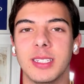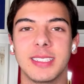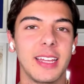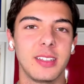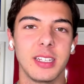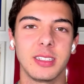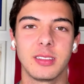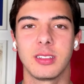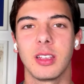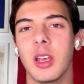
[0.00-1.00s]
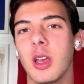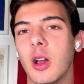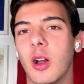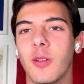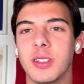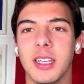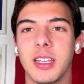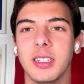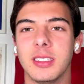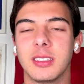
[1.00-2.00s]
Scientists,
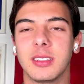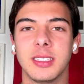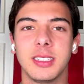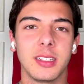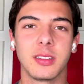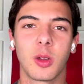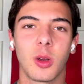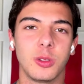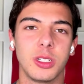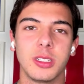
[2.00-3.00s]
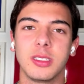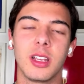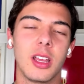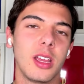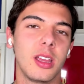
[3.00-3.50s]
obviously, his assistant coaches.